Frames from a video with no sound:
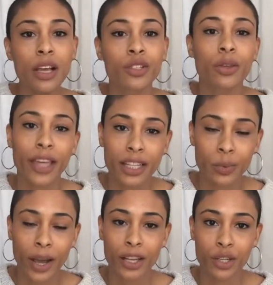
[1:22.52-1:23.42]
So
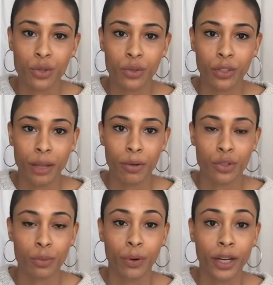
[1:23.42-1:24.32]
that's why I chose Zulema
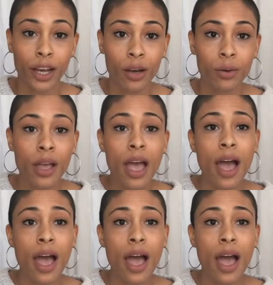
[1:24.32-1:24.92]
2.0.